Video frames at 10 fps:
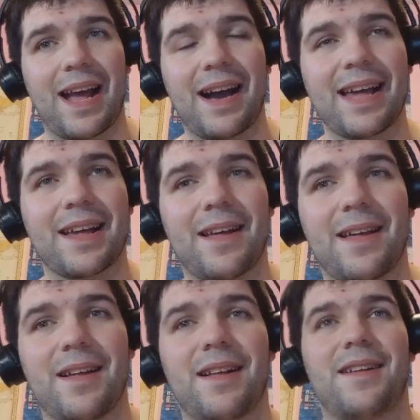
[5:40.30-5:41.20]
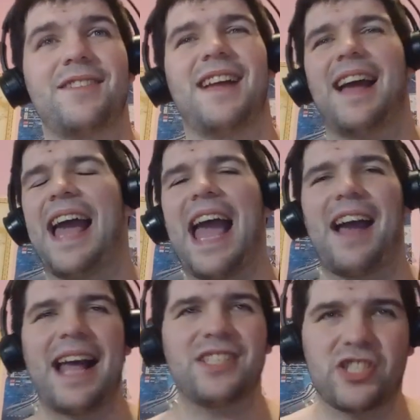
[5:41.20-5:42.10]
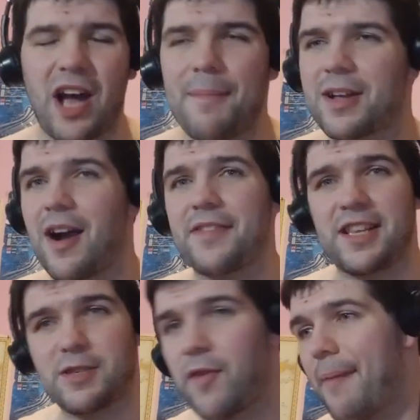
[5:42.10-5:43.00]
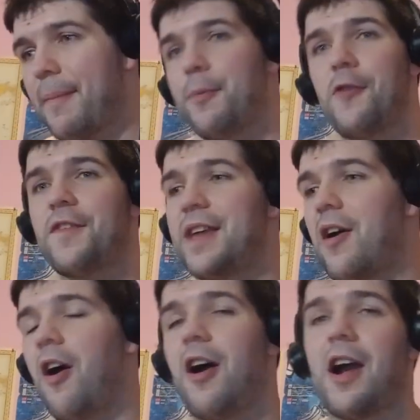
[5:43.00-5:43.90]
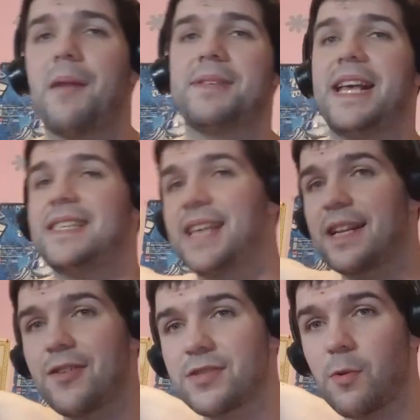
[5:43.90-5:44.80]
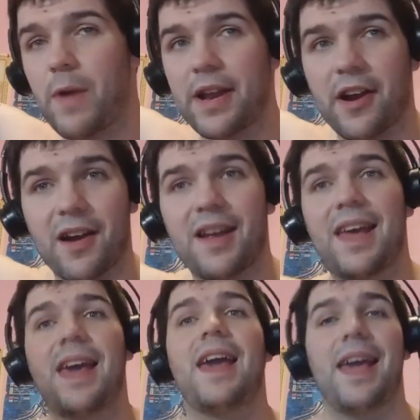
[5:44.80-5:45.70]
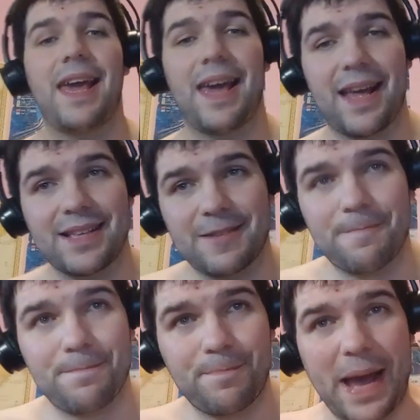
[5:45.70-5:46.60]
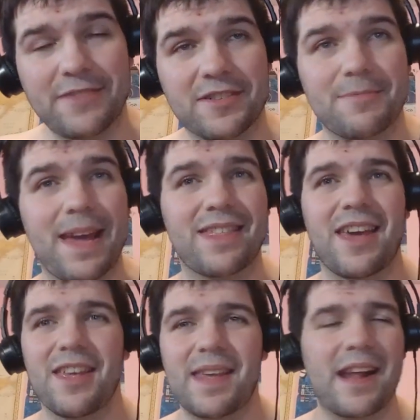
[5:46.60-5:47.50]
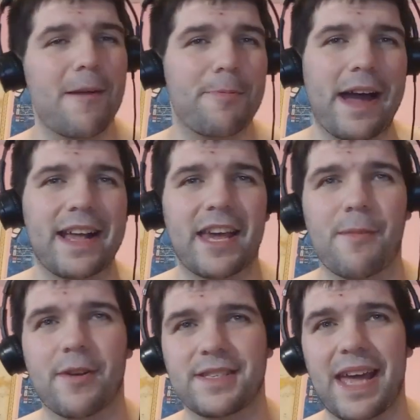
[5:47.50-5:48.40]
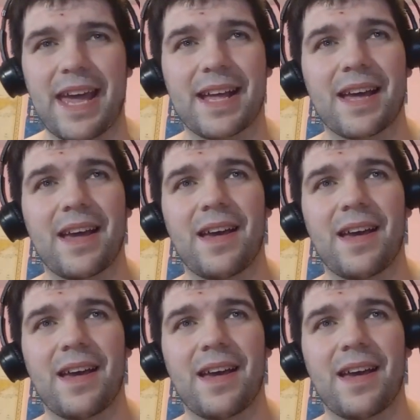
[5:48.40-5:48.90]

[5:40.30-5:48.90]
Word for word: like as John McCarthy's grabbing both of their arms, he signals the winner is Patrick Smith, you hear Brian Gilmore saying,